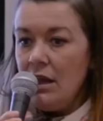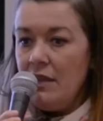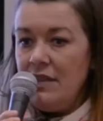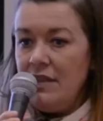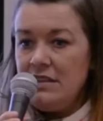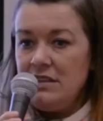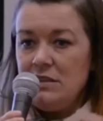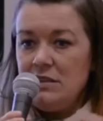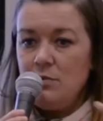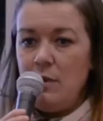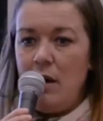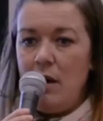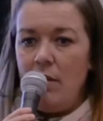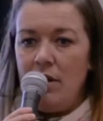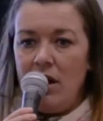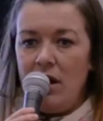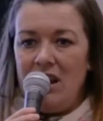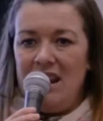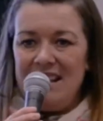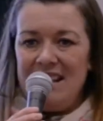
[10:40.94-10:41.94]
This is where we
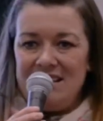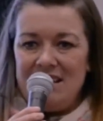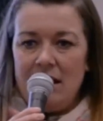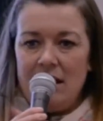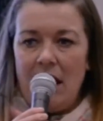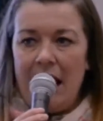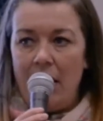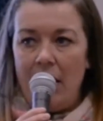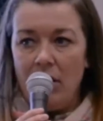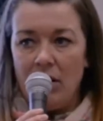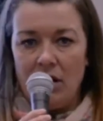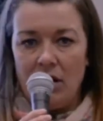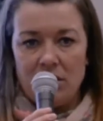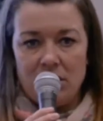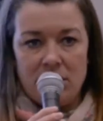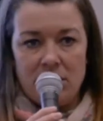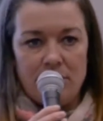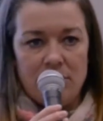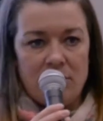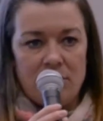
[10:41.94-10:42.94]
are letting our
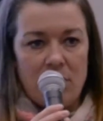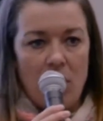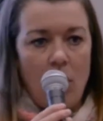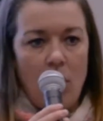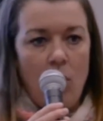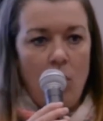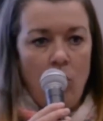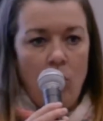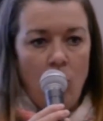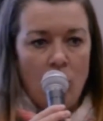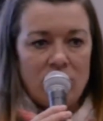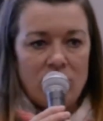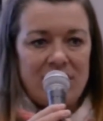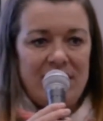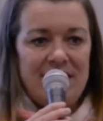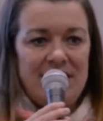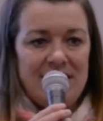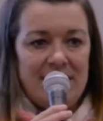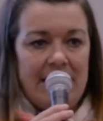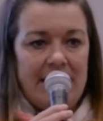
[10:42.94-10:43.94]
customers know
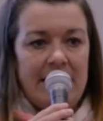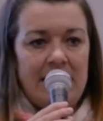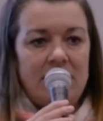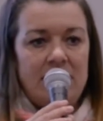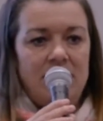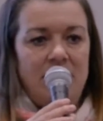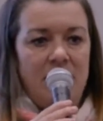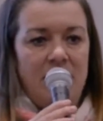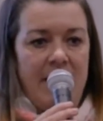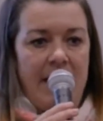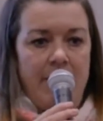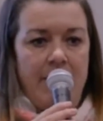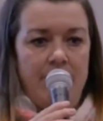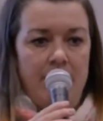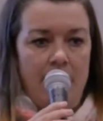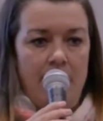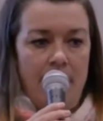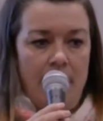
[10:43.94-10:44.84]
what is in it for them.